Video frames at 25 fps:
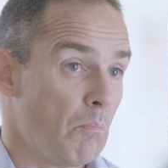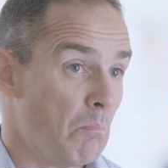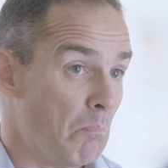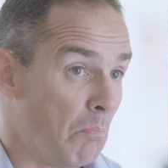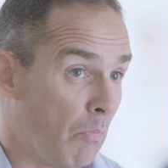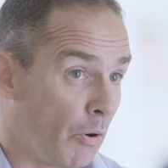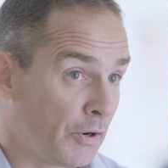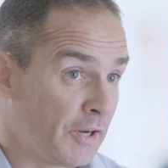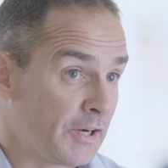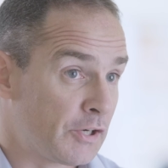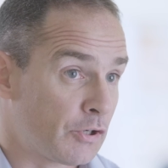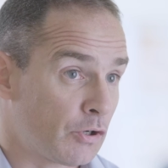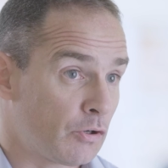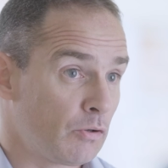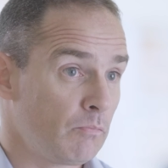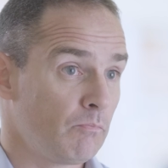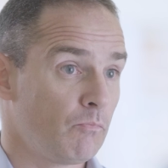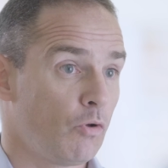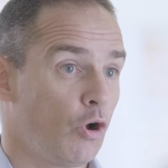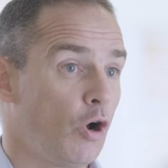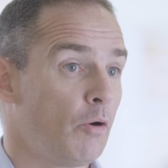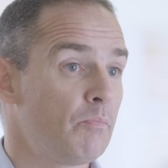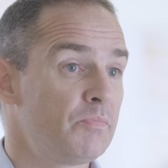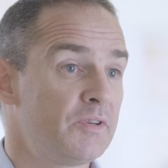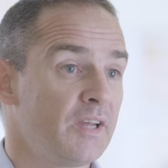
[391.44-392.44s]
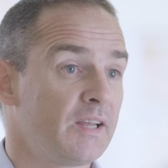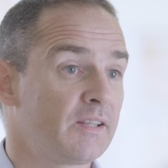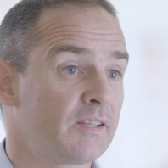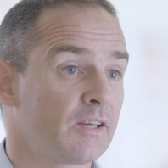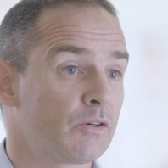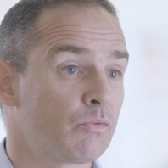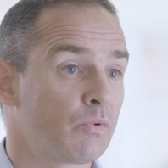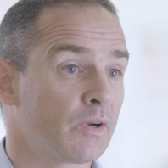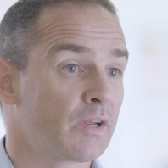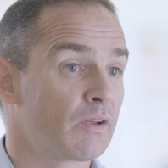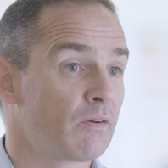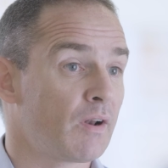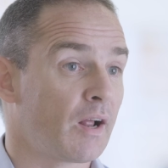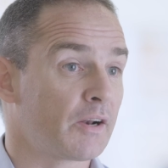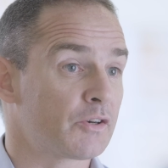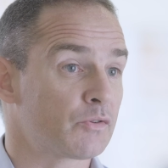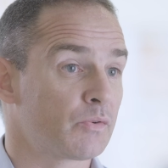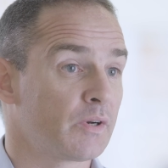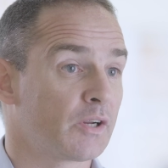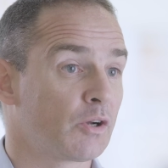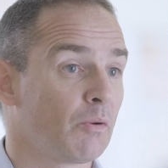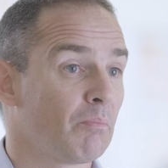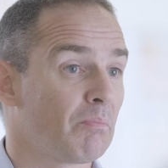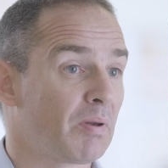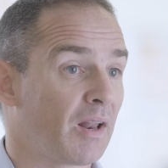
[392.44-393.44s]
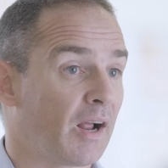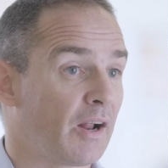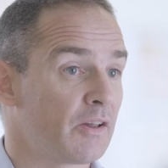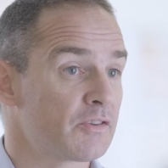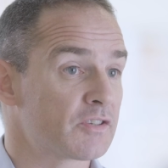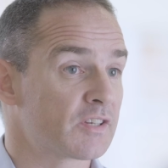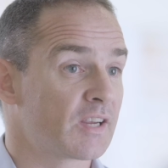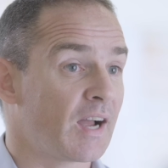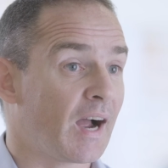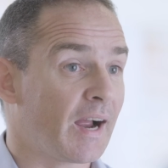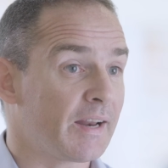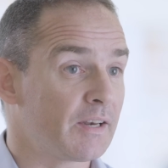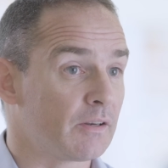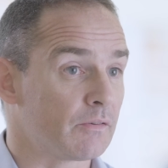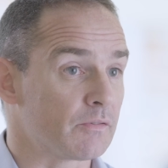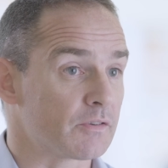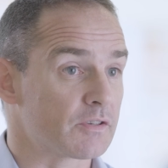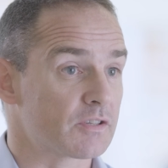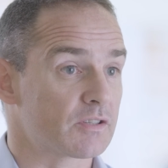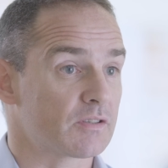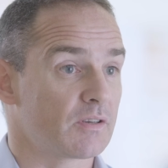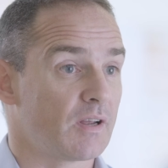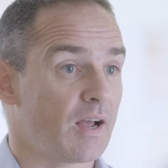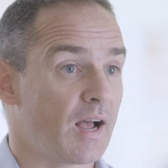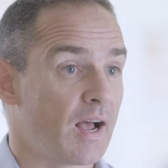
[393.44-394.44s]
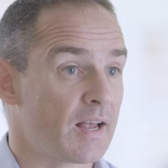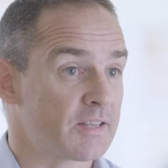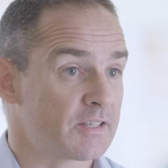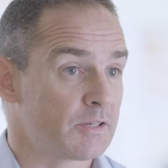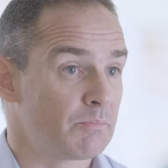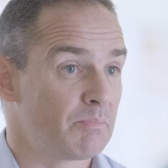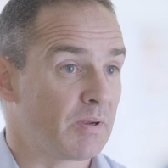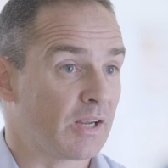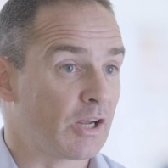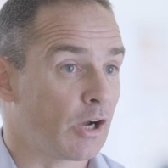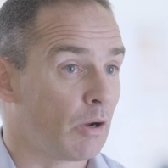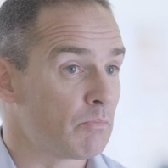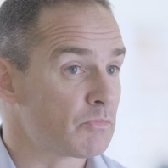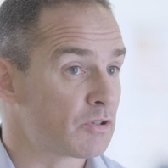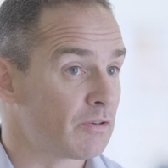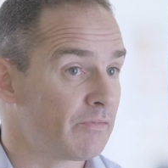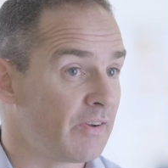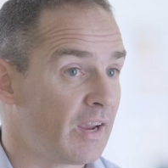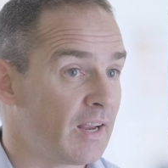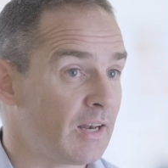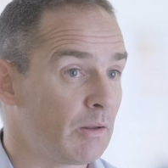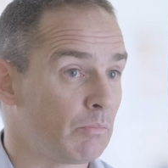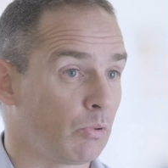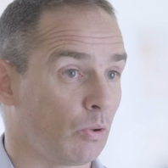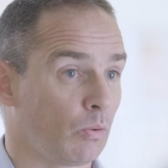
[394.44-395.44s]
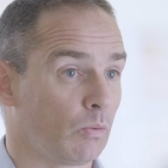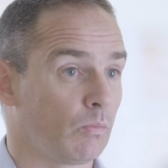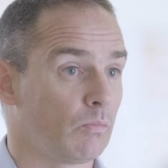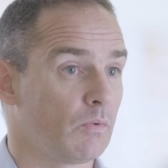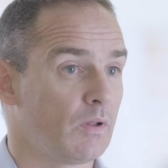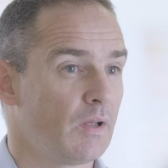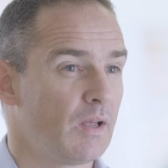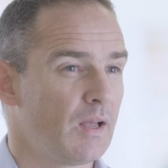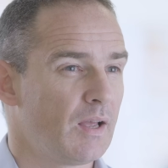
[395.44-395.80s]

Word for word: Monitor updated regulatory compliance guidance as it becomes available,